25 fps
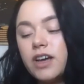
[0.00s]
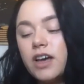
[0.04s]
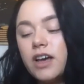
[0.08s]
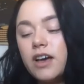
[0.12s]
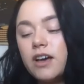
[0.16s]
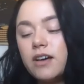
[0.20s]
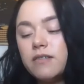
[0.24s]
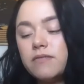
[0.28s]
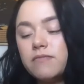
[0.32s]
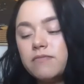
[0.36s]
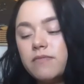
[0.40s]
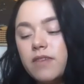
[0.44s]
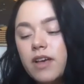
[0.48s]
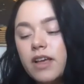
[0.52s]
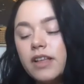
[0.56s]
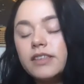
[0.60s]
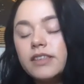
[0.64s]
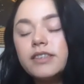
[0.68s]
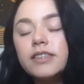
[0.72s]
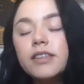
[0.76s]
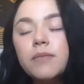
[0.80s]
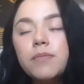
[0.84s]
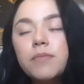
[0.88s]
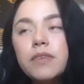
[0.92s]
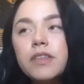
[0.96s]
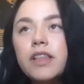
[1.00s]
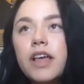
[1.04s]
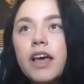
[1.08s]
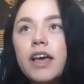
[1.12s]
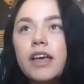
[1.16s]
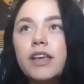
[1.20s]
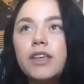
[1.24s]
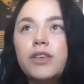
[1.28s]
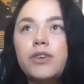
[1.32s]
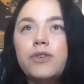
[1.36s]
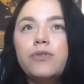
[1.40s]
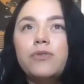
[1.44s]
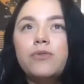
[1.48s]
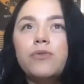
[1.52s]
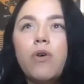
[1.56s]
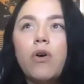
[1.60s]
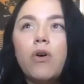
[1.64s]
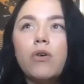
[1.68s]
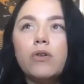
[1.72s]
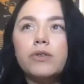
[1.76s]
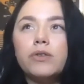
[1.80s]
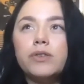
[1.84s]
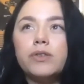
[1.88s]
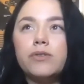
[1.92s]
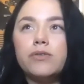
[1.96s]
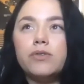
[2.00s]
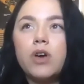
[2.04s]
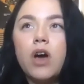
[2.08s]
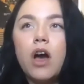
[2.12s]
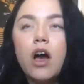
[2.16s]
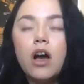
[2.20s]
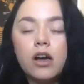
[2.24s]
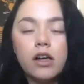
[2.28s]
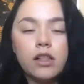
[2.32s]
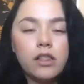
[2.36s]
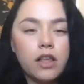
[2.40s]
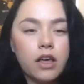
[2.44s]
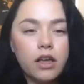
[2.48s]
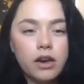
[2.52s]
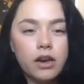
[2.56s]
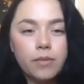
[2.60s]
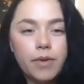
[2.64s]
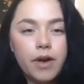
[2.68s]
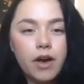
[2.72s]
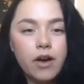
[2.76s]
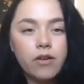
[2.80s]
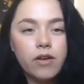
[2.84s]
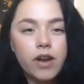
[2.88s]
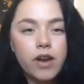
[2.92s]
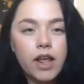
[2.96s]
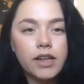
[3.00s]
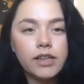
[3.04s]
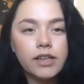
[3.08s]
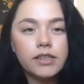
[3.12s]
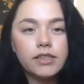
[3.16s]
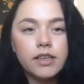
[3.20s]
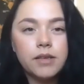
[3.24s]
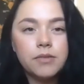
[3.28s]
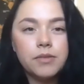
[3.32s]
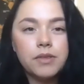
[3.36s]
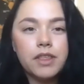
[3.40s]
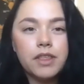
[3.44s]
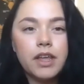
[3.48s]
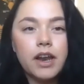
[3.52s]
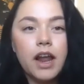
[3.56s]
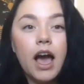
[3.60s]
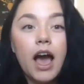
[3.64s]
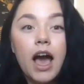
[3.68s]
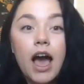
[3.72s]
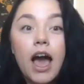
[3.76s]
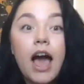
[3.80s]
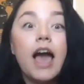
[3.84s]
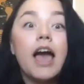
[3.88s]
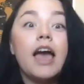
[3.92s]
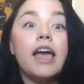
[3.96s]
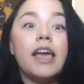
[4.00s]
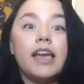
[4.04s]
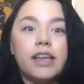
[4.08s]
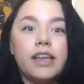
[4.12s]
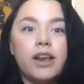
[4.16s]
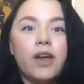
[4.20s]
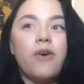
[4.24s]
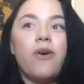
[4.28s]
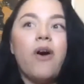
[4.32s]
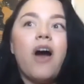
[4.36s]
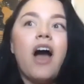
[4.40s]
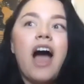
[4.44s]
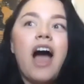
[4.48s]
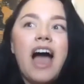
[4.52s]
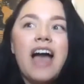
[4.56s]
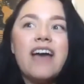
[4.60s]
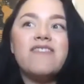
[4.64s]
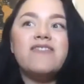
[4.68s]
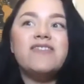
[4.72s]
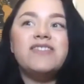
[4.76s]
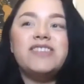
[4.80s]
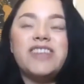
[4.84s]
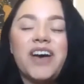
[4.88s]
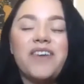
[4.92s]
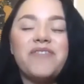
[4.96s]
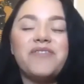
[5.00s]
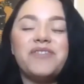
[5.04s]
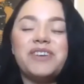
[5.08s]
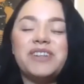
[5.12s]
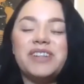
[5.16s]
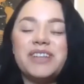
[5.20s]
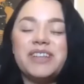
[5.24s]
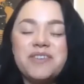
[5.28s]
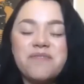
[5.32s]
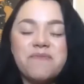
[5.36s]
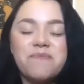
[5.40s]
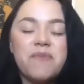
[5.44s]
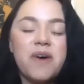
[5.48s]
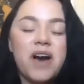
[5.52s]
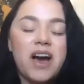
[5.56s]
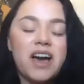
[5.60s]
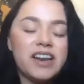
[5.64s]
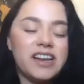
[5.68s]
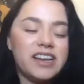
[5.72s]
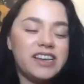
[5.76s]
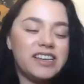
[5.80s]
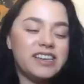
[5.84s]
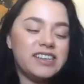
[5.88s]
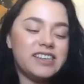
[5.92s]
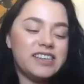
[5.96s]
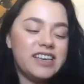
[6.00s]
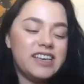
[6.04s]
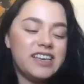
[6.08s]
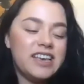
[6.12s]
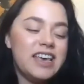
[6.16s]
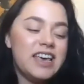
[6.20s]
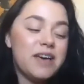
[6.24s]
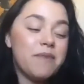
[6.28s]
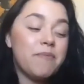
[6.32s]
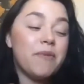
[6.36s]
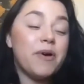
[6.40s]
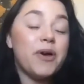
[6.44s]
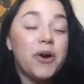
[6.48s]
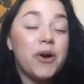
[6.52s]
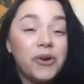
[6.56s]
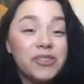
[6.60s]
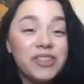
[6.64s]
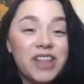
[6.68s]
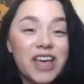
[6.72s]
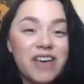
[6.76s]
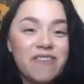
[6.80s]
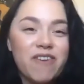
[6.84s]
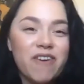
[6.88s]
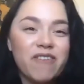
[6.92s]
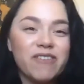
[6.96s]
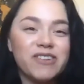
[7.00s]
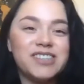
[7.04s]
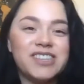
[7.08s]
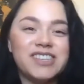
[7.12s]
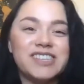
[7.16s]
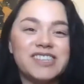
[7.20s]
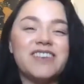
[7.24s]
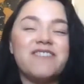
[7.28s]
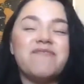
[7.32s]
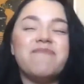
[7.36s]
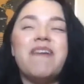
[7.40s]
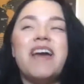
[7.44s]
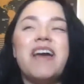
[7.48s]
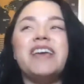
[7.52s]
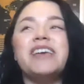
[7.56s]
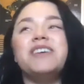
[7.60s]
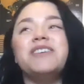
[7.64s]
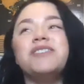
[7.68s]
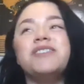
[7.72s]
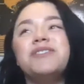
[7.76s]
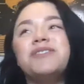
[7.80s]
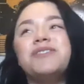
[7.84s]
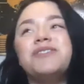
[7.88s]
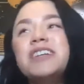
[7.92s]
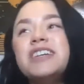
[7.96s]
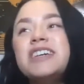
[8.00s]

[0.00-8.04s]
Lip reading: And something that you also talk a lot about, and something that I know I've definitely embodied in my own life ever since I've met you,